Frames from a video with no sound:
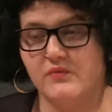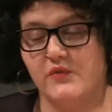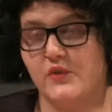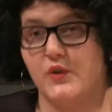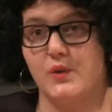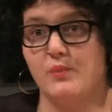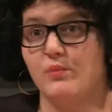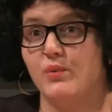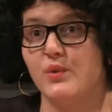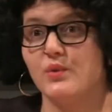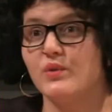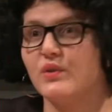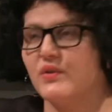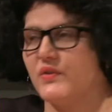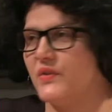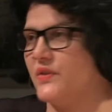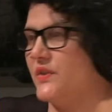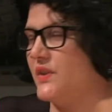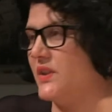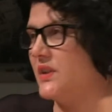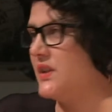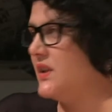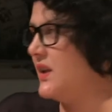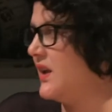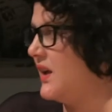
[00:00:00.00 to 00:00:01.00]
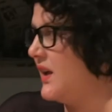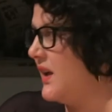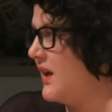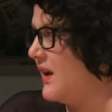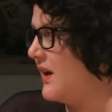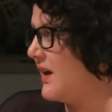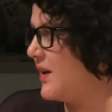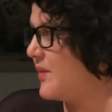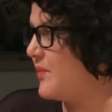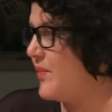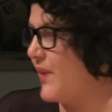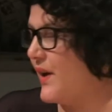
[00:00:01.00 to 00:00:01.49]
beautiful
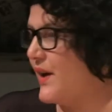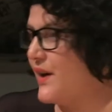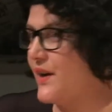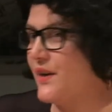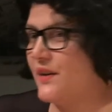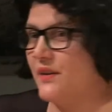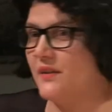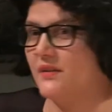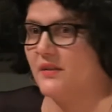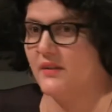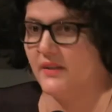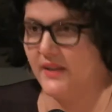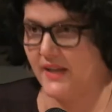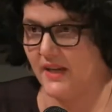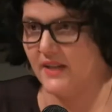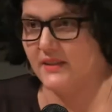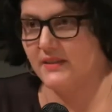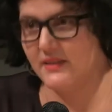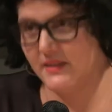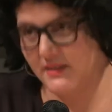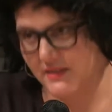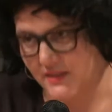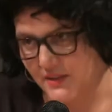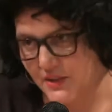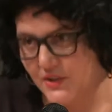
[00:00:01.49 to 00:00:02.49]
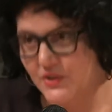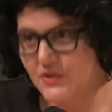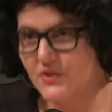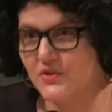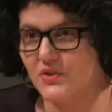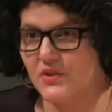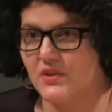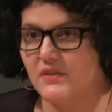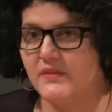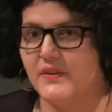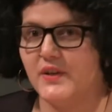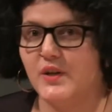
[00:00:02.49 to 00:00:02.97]
part, yes, Srđ,
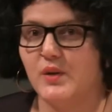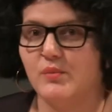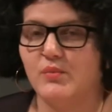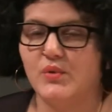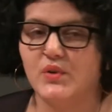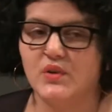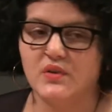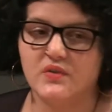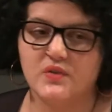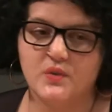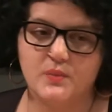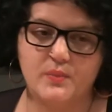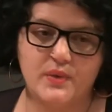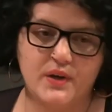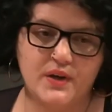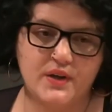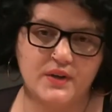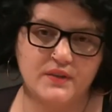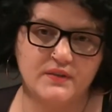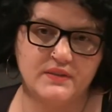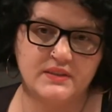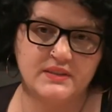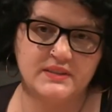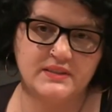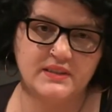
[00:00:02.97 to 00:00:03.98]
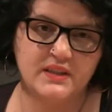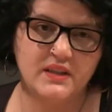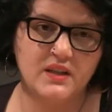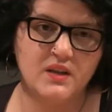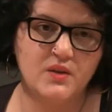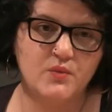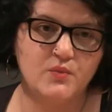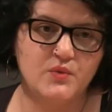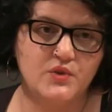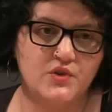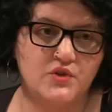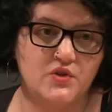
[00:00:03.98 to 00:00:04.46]
on a very beautiful part of the
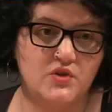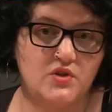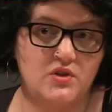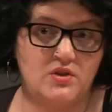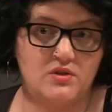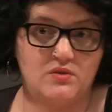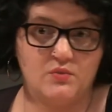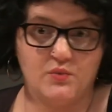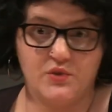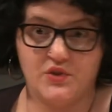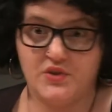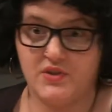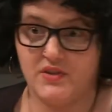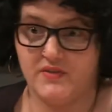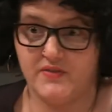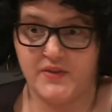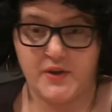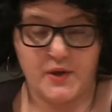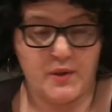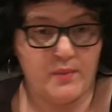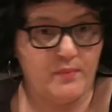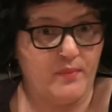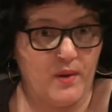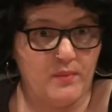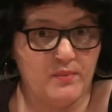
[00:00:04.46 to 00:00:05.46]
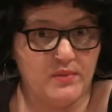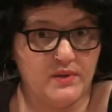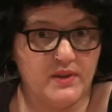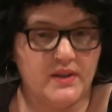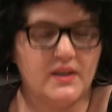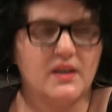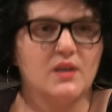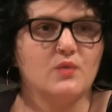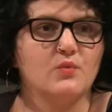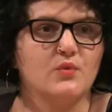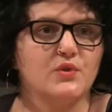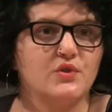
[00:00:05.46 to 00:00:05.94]
city, which is very
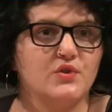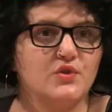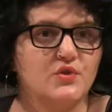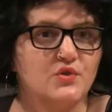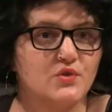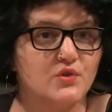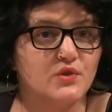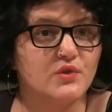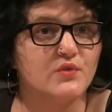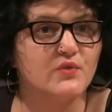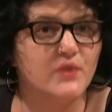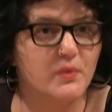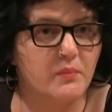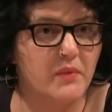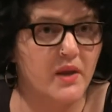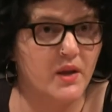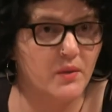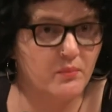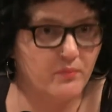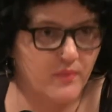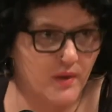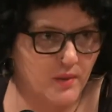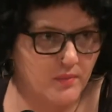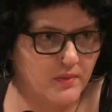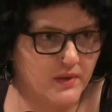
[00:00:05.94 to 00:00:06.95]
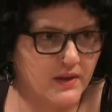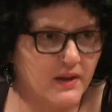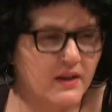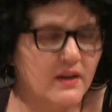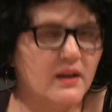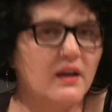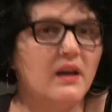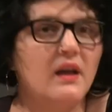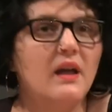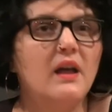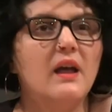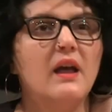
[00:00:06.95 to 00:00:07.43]
public and which should remain
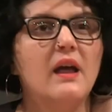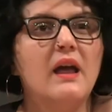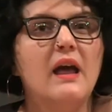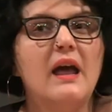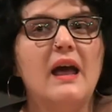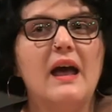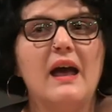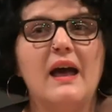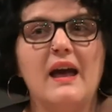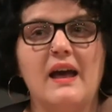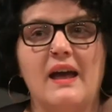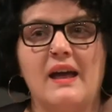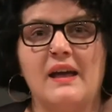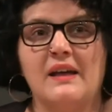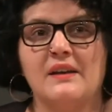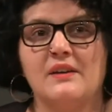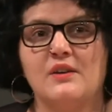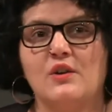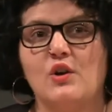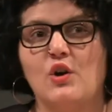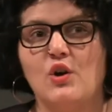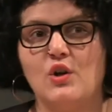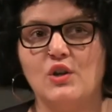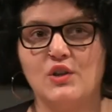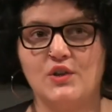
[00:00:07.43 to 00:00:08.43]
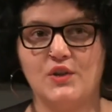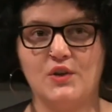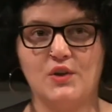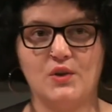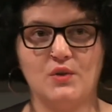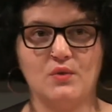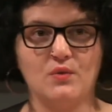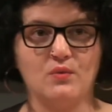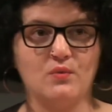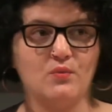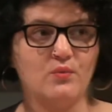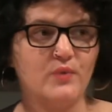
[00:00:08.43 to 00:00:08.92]
public. And
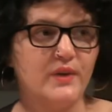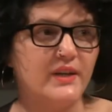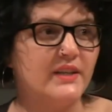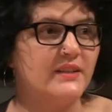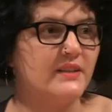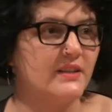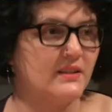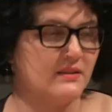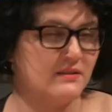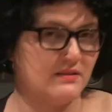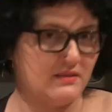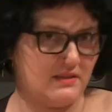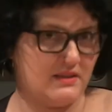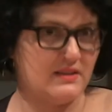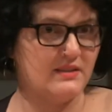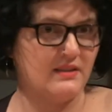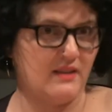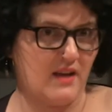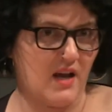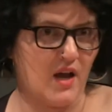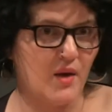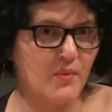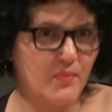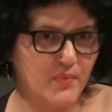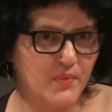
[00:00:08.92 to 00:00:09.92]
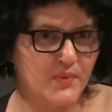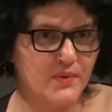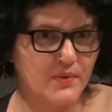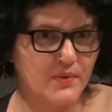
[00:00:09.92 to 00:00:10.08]
although we didn't stop,